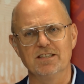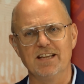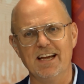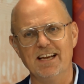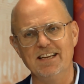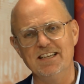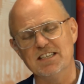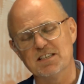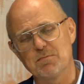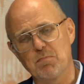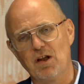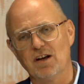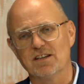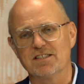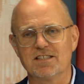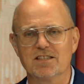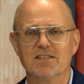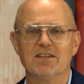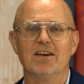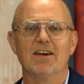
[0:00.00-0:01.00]
Danish
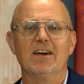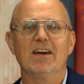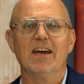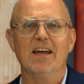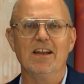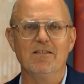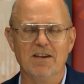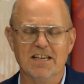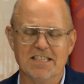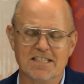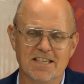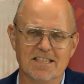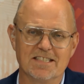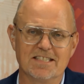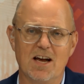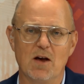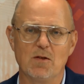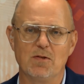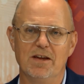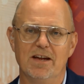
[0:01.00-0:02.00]
plus investors
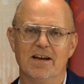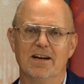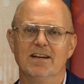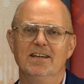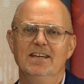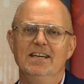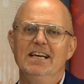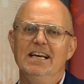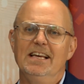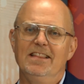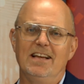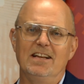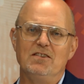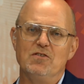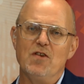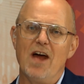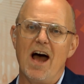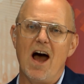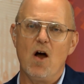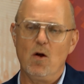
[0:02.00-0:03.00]
out there that you
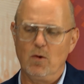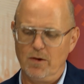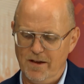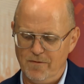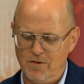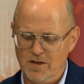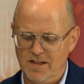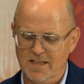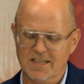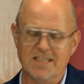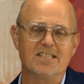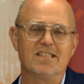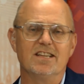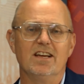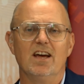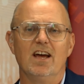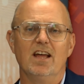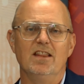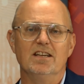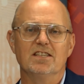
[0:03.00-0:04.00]
now given
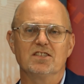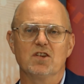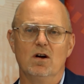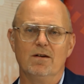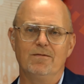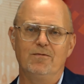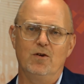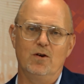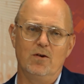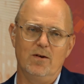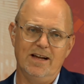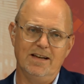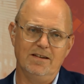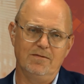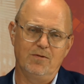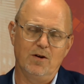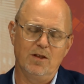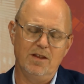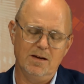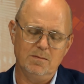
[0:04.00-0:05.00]
this offer, and
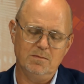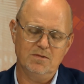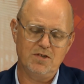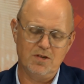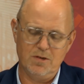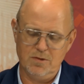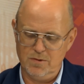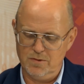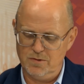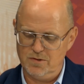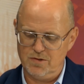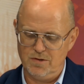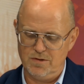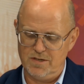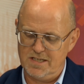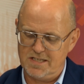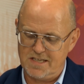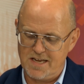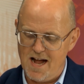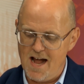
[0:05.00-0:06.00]
for them to
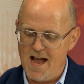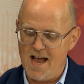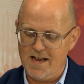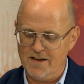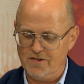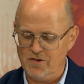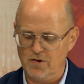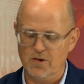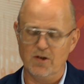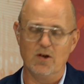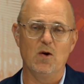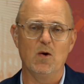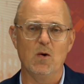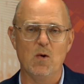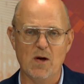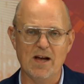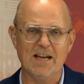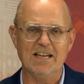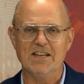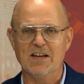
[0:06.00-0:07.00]
decide,
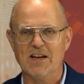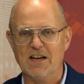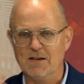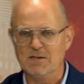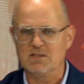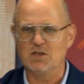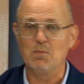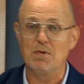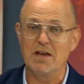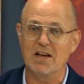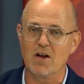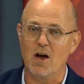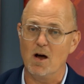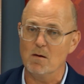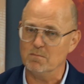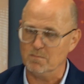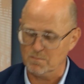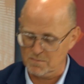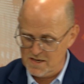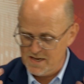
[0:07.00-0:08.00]
and to
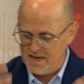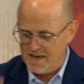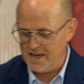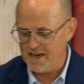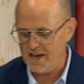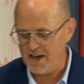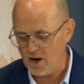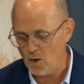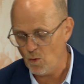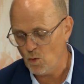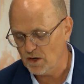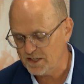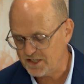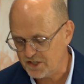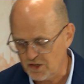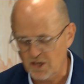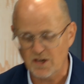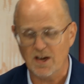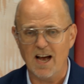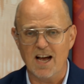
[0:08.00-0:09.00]
become,
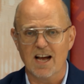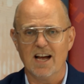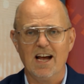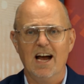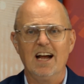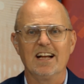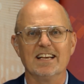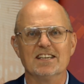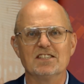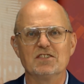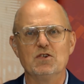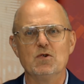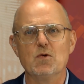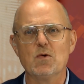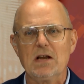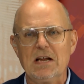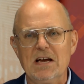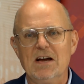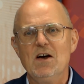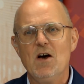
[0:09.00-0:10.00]
which I guess you
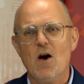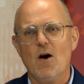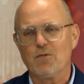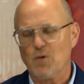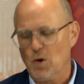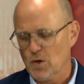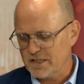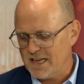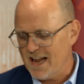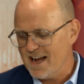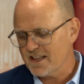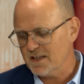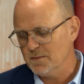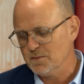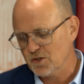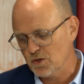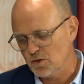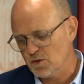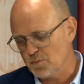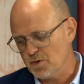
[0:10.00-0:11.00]
would of course like them
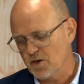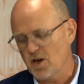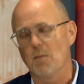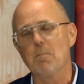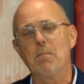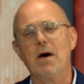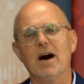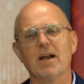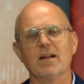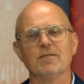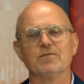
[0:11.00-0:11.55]
to become part